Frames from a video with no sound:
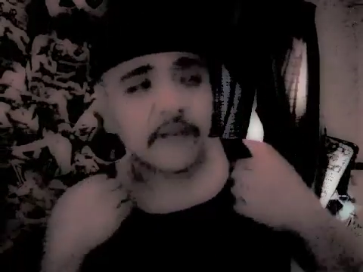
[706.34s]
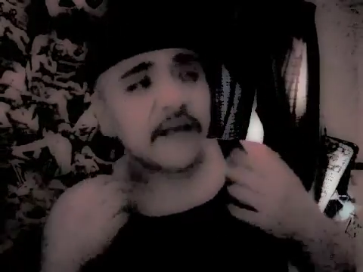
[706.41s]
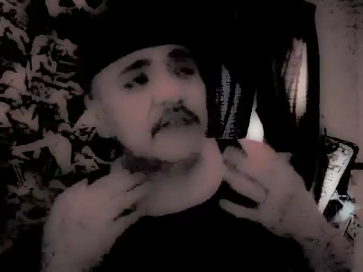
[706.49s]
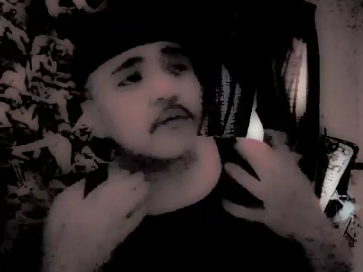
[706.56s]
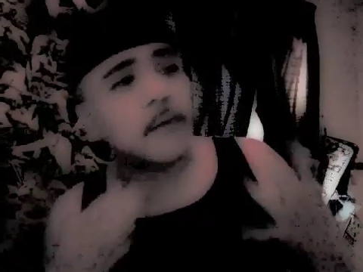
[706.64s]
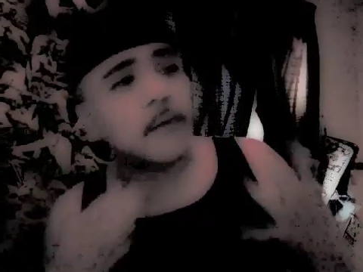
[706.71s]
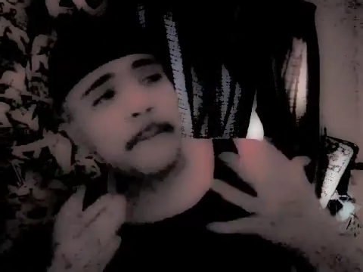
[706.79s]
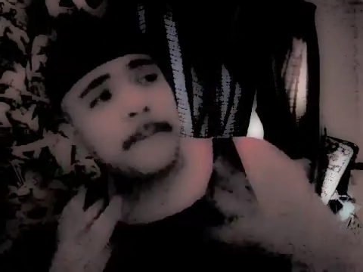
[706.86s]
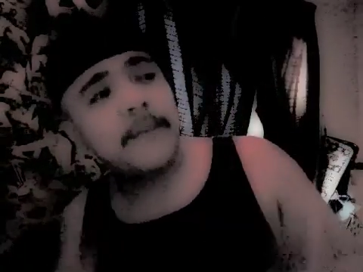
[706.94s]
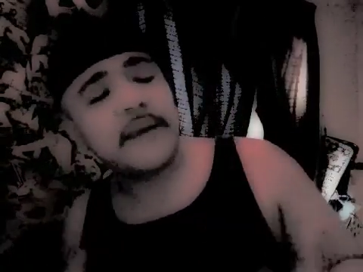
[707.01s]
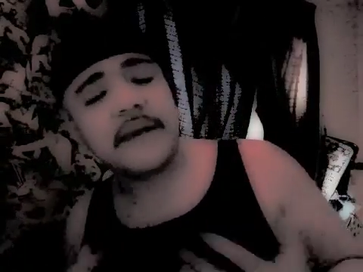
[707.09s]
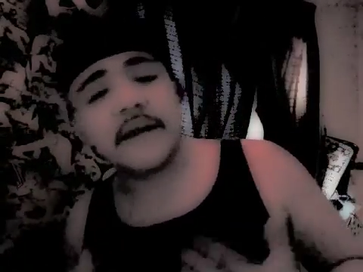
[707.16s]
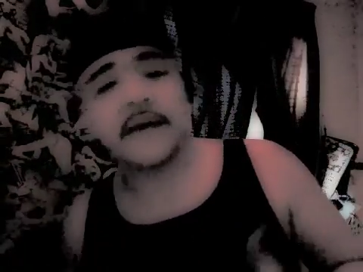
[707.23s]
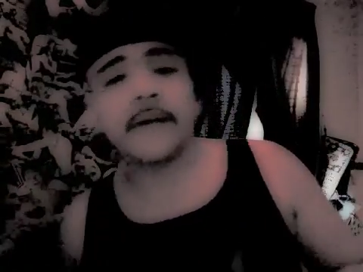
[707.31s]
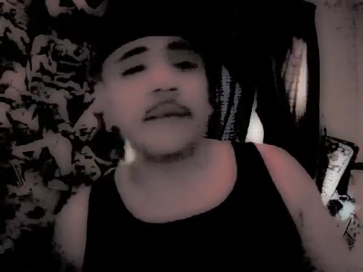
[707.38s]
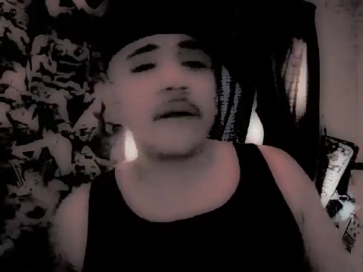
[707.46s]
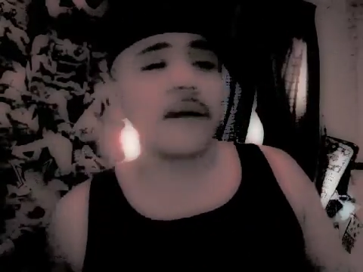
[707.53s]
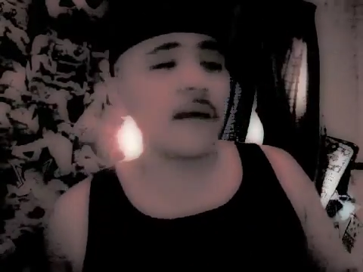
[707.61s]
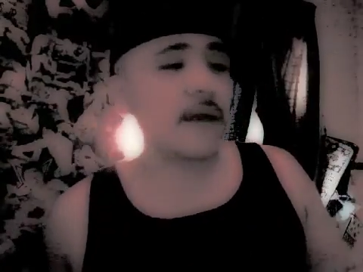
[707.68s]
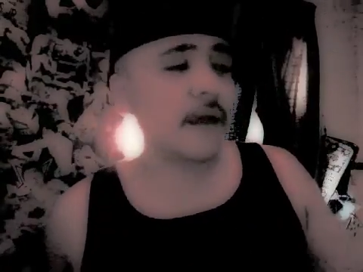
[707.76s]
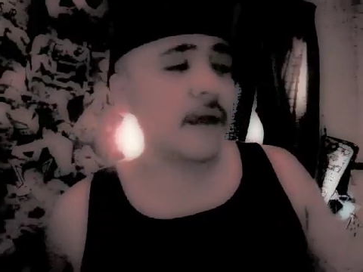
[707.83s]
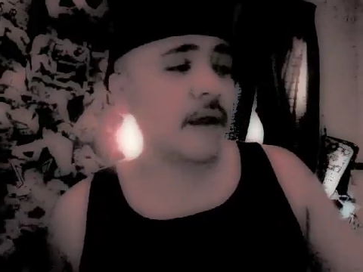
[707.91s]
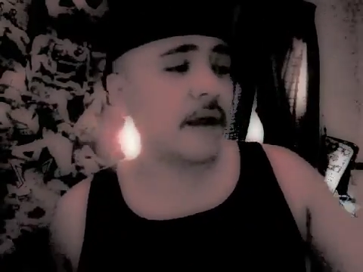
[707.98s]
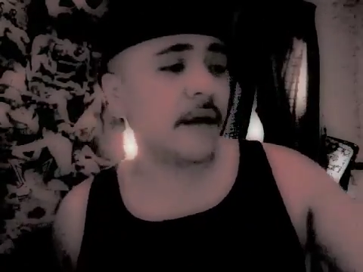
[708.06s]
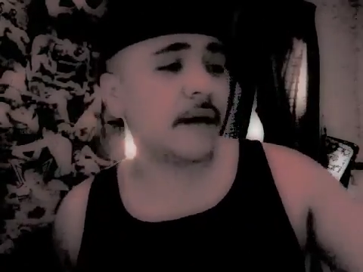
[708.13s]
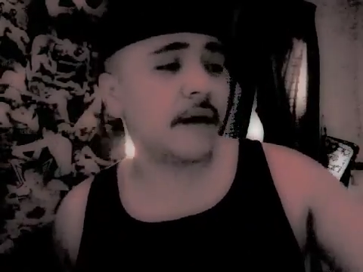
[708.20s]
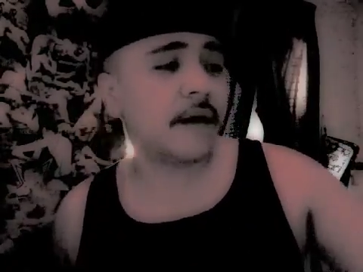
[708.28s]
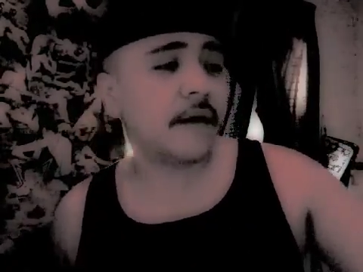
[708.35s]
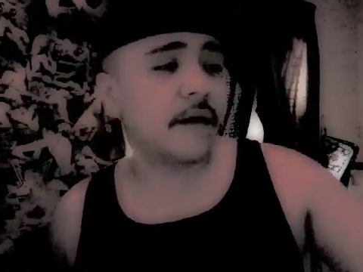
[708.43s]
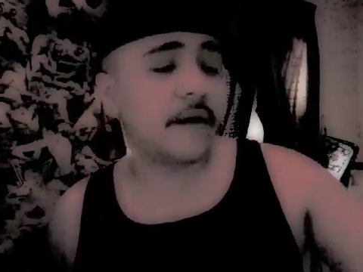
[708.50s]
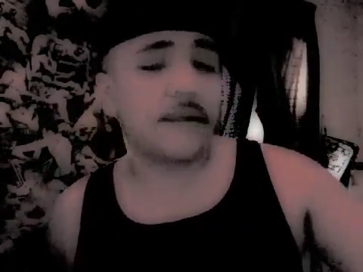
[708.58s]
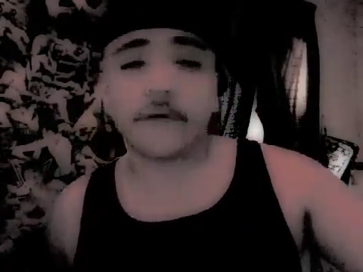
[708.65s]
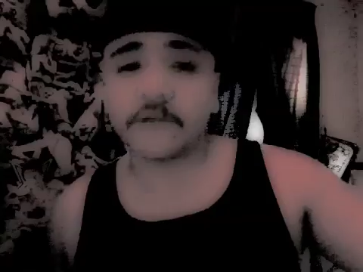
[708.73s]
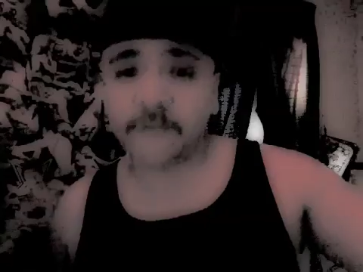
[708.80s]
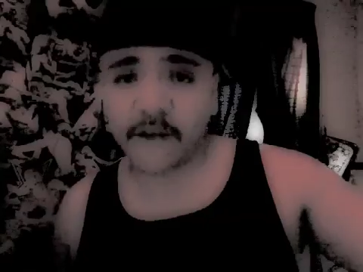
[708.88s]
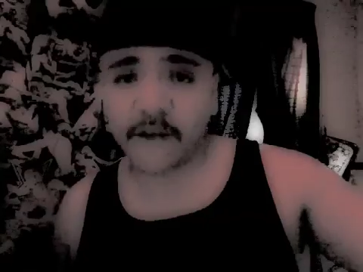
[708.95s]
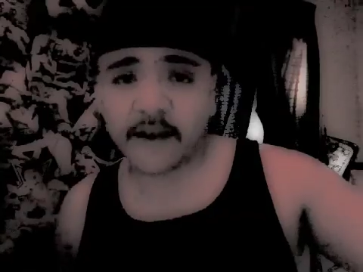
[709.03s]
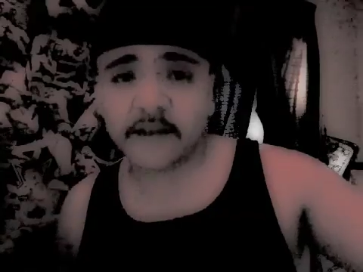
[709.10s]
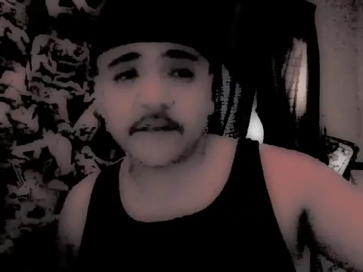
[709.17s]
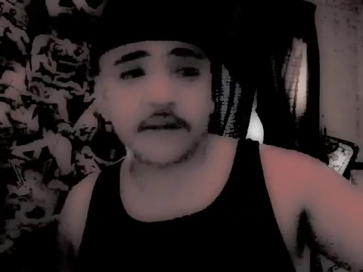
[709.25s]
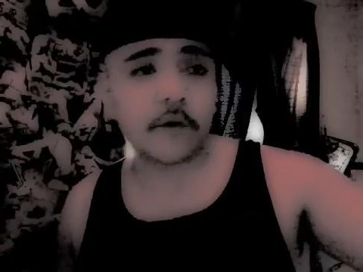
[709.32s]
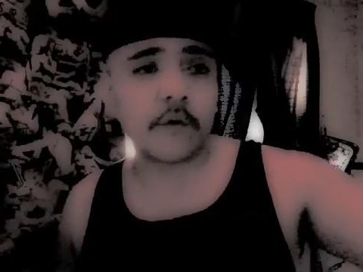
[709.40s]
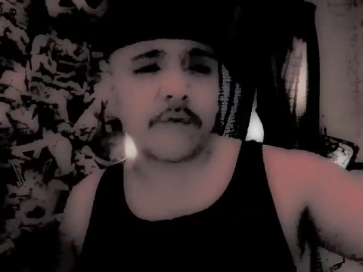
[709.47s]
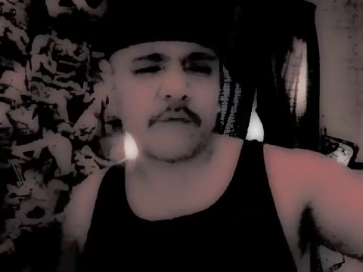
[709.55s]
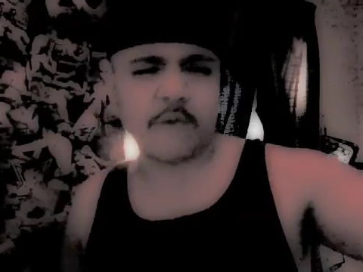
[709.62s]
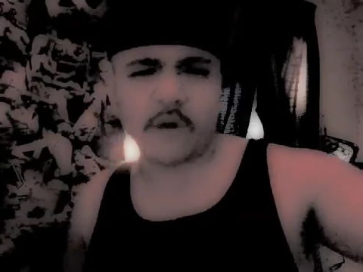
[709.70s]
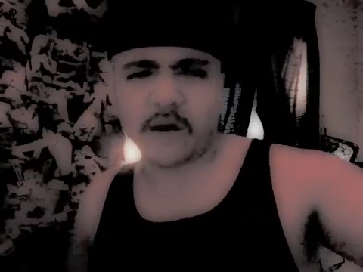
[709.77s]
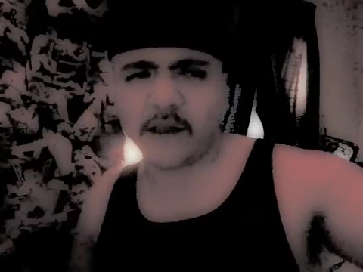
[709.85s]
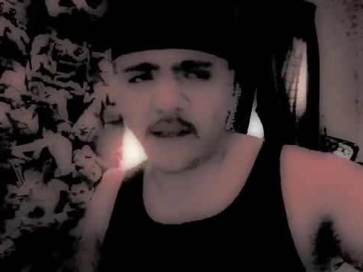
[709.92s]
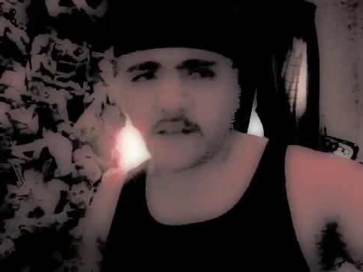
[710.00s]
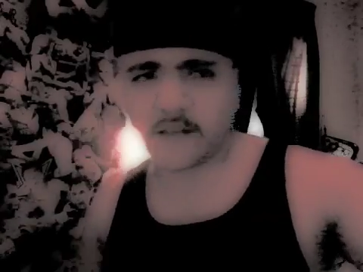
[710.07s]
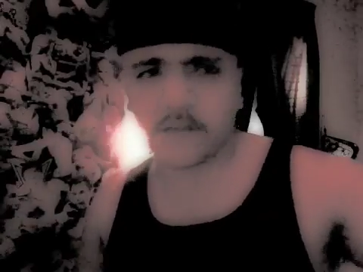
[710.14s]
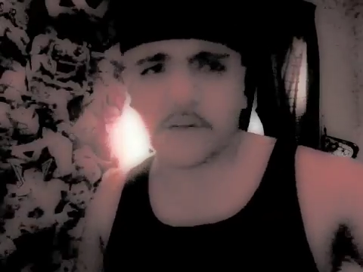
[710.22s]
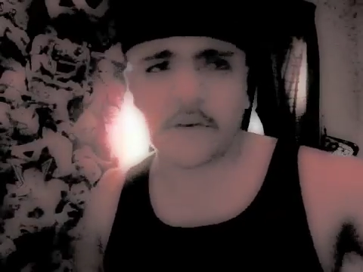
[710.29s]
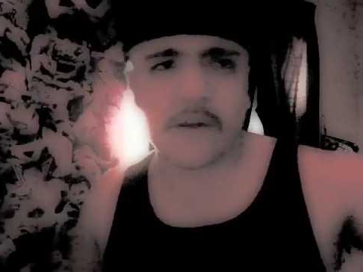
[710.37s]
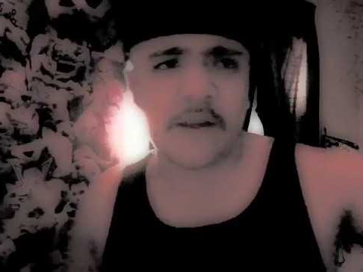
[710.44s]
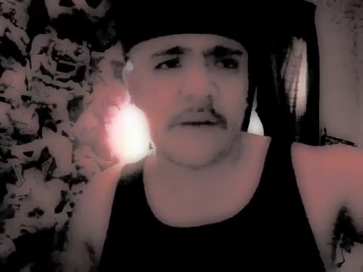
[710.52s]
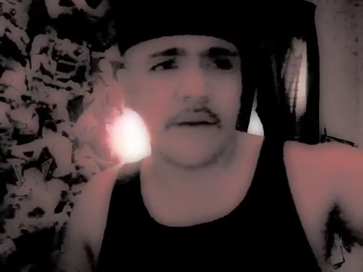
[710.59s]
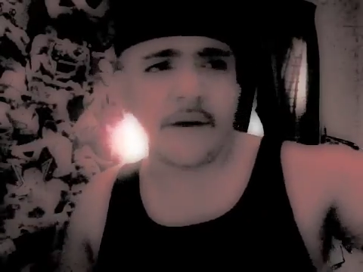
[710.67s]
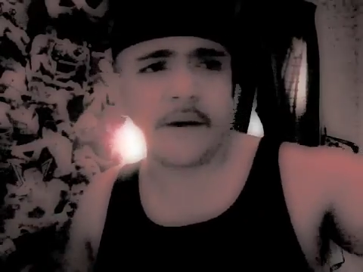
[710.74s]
That's what beat him in those fights, you know, with Kessler and